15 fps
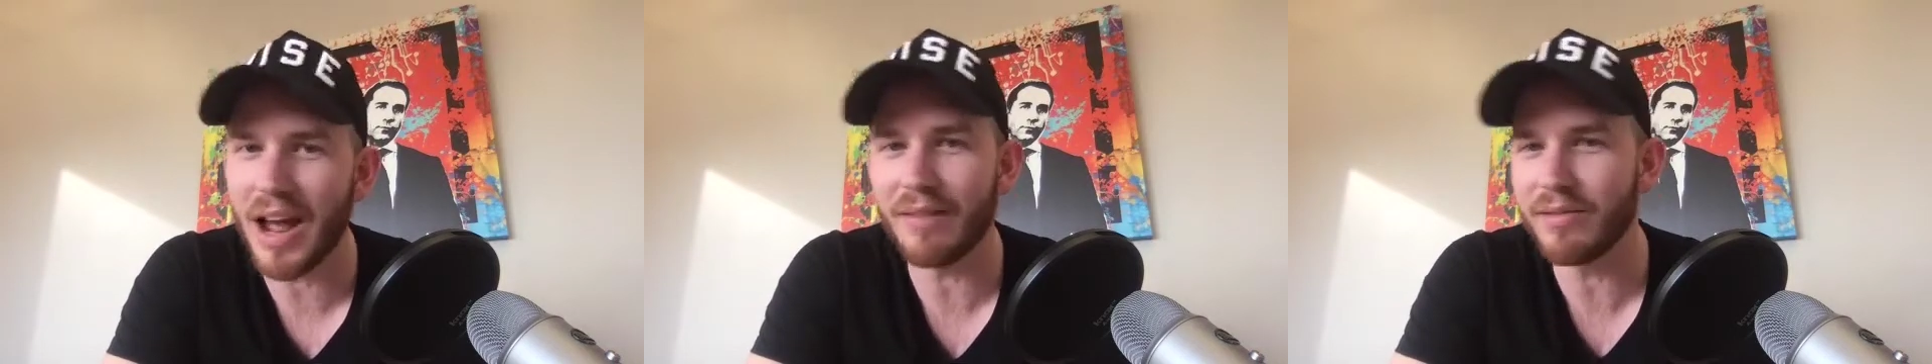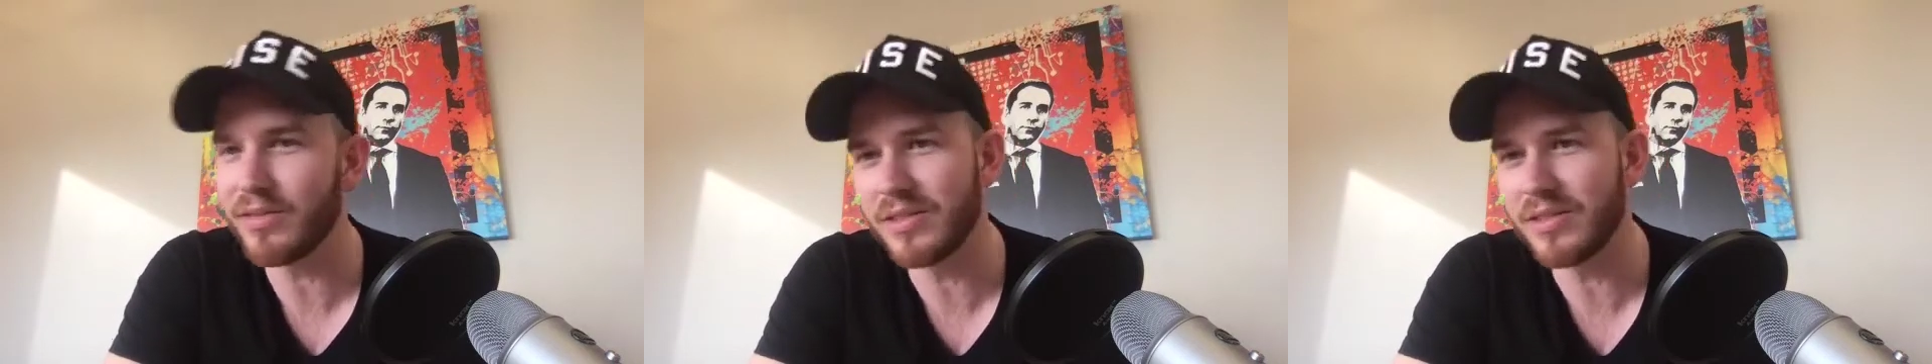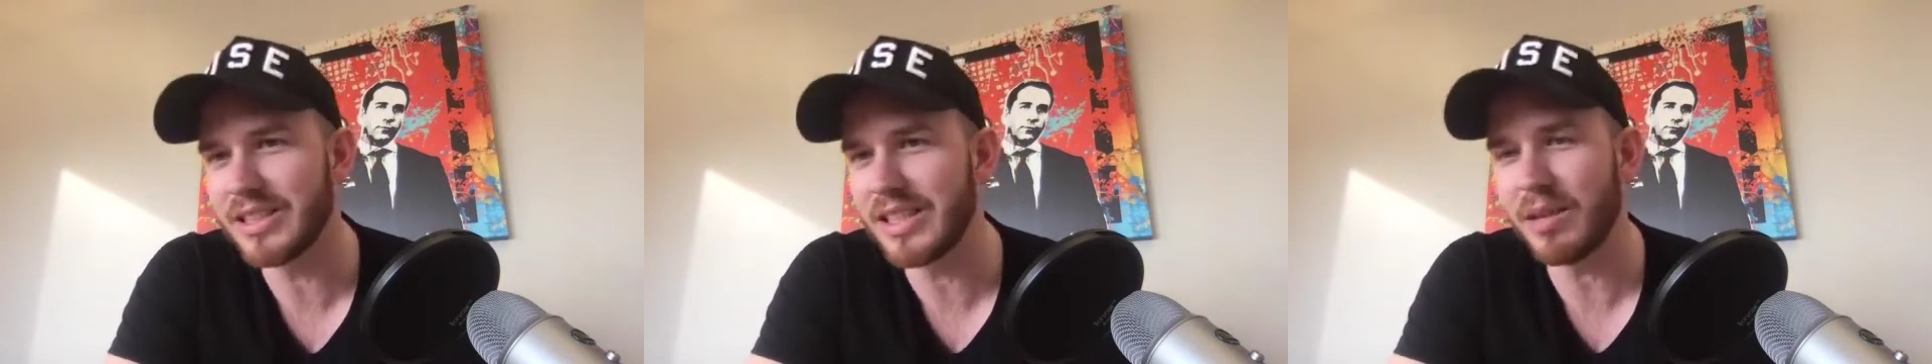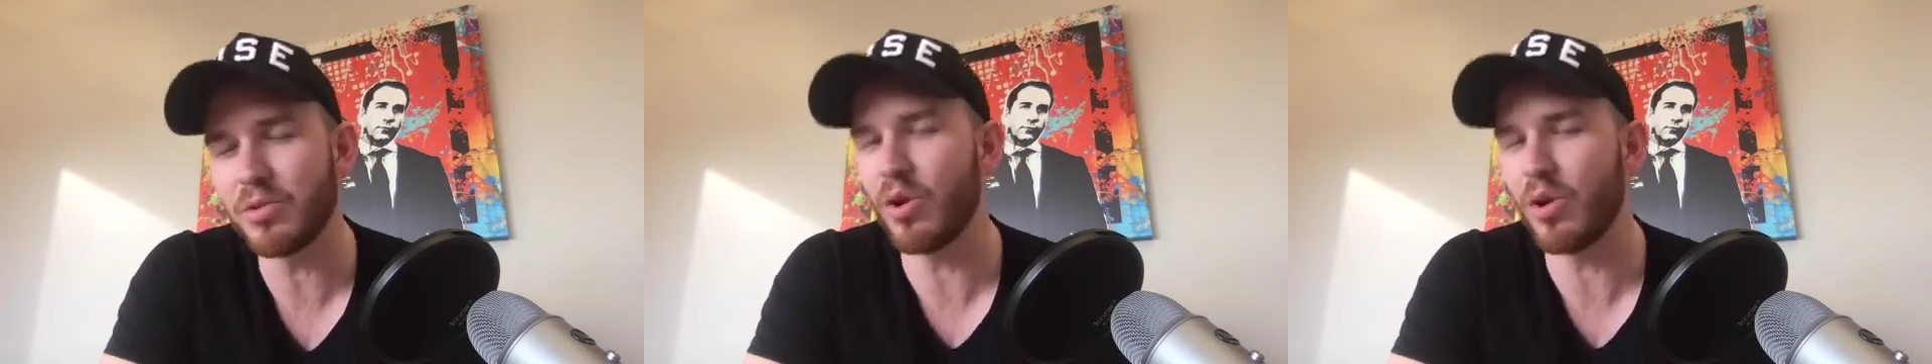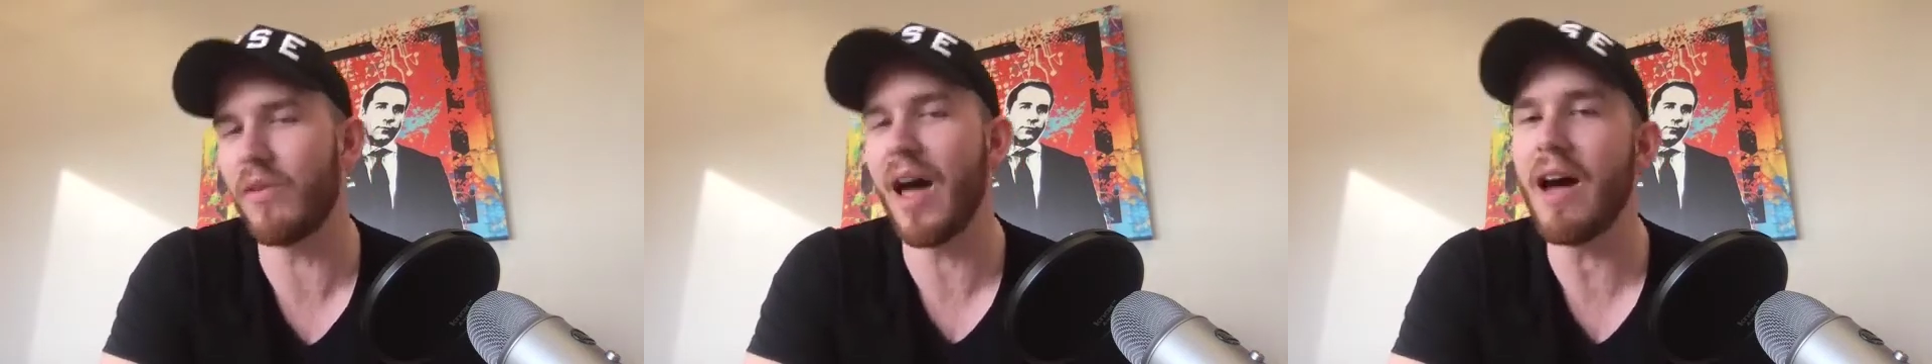seem
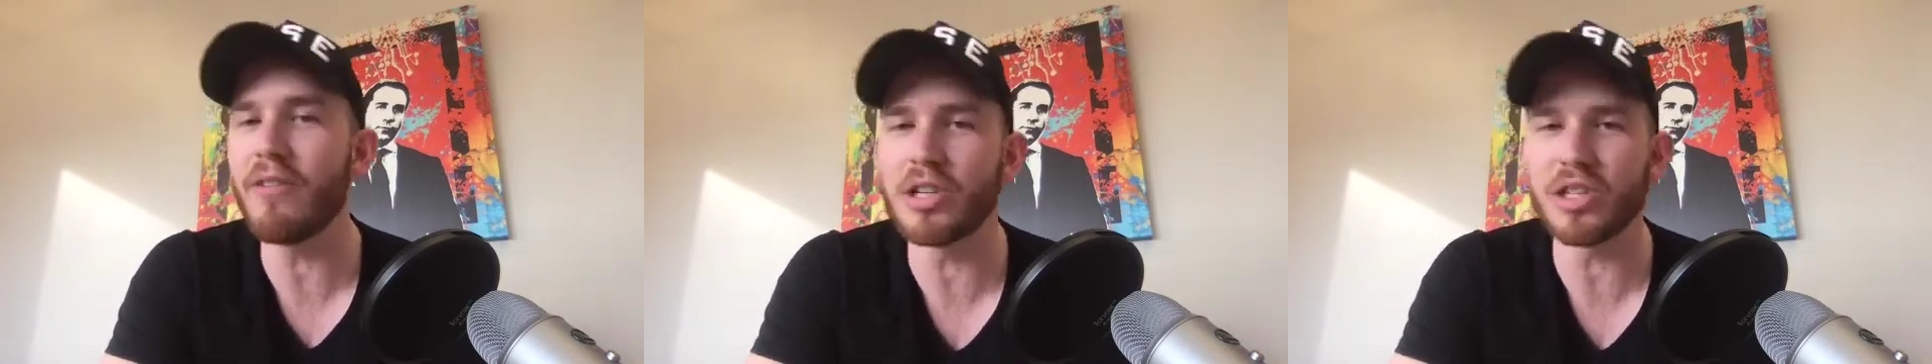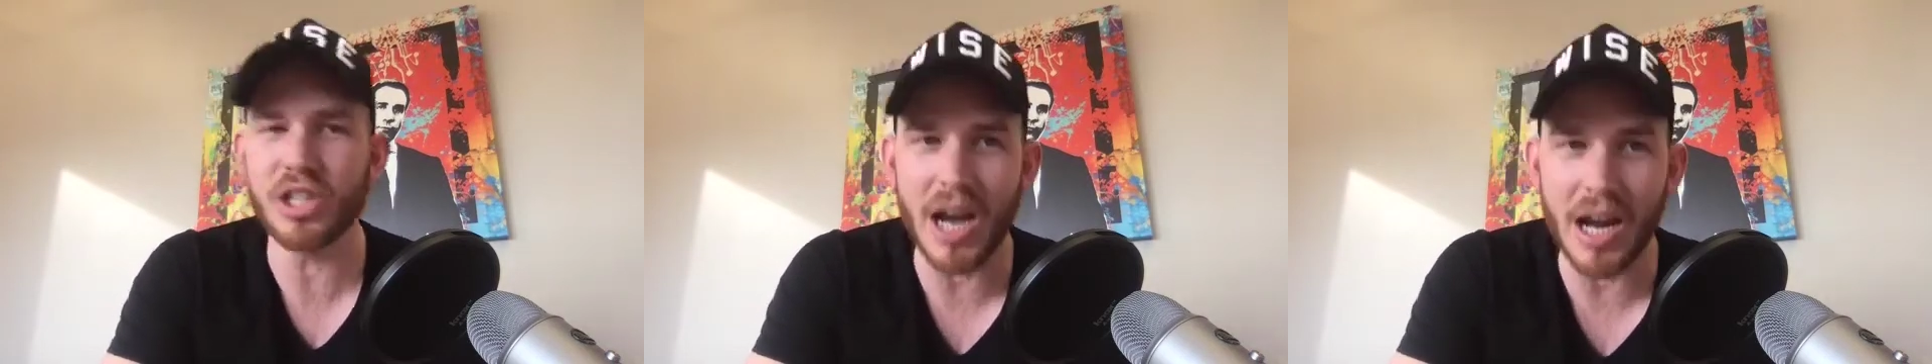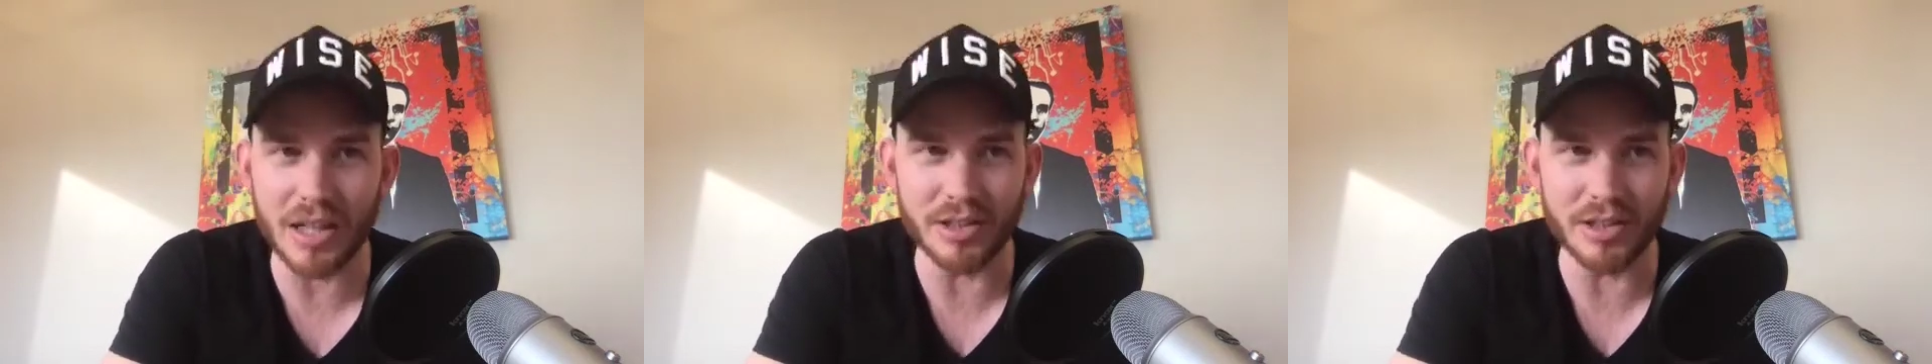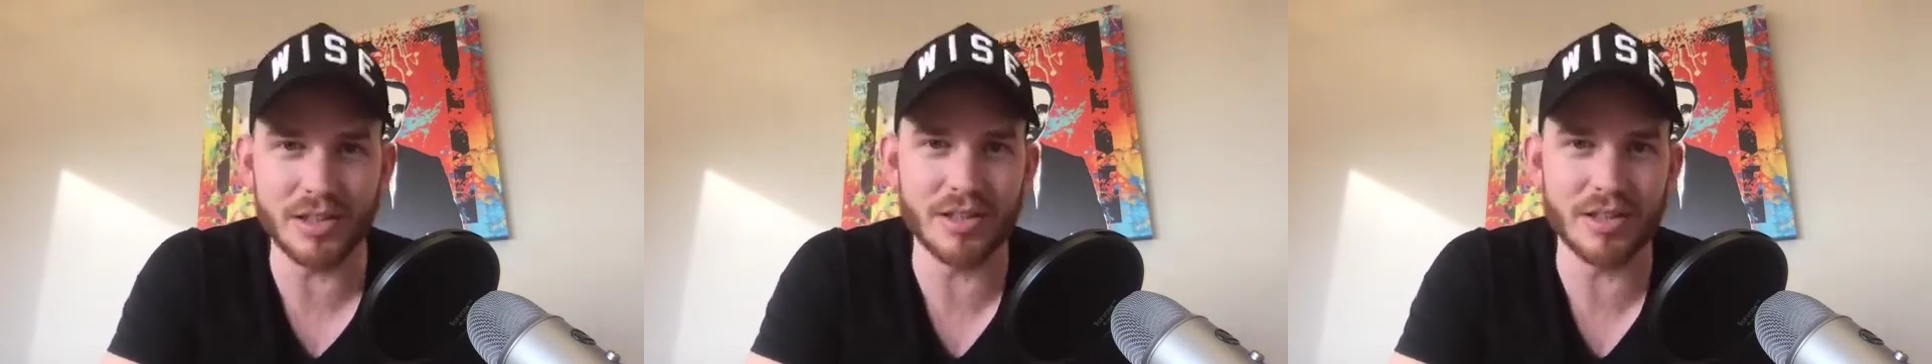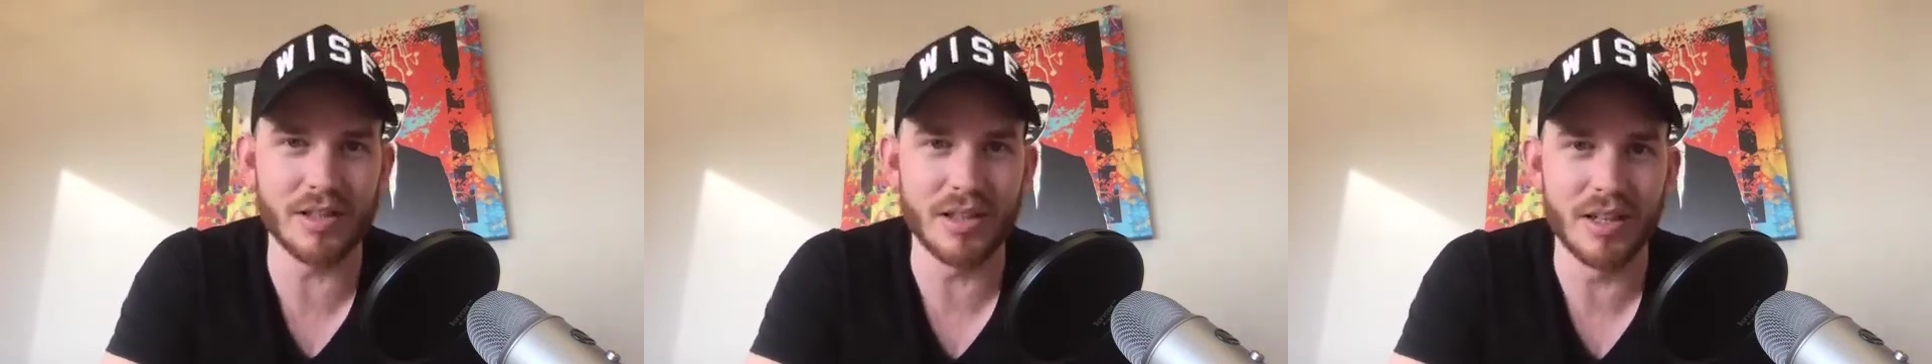to have ever
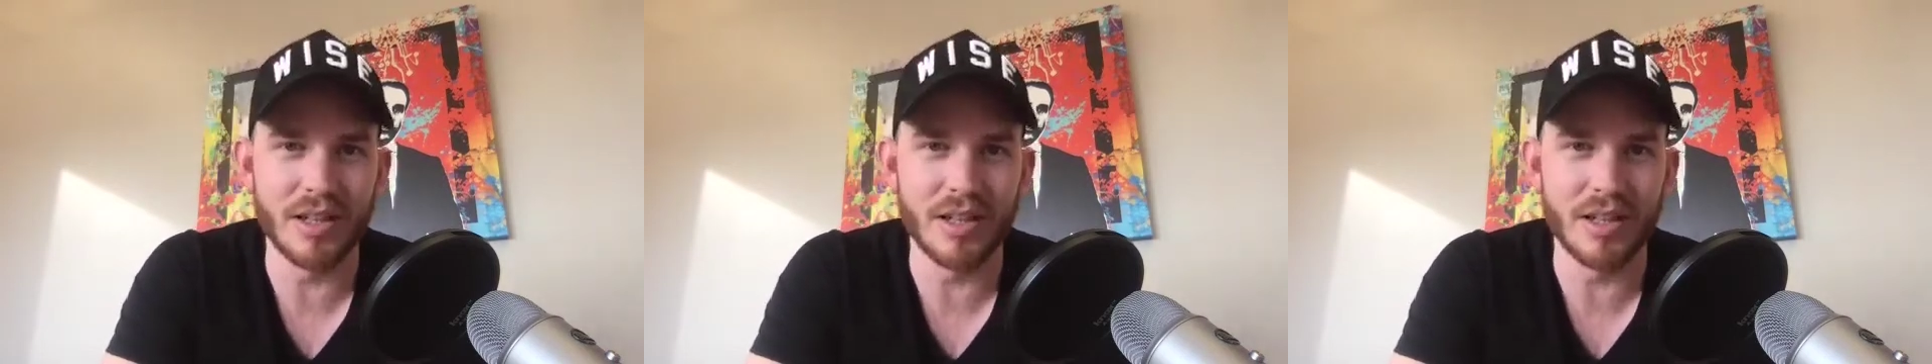changed.